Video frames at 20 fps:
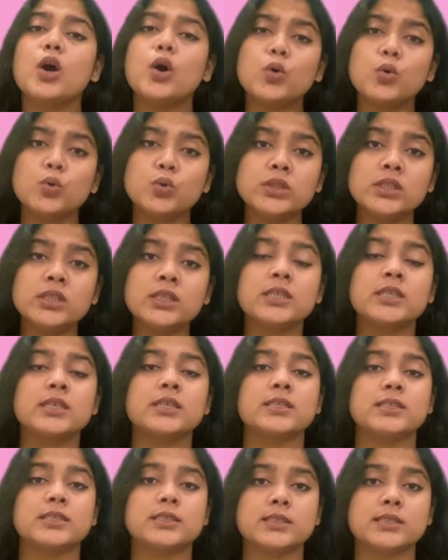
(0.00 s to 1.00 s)
Un
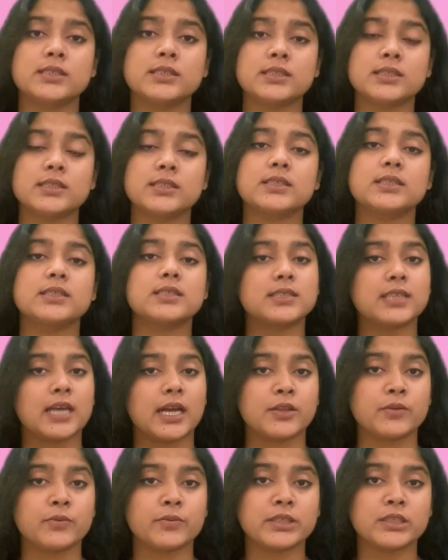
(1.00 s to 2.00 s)

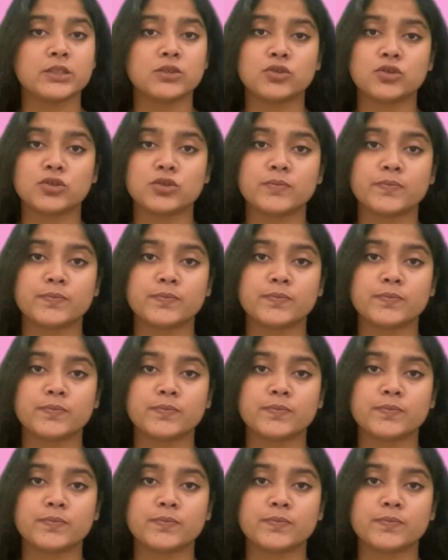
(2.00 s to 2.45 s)
sandwich.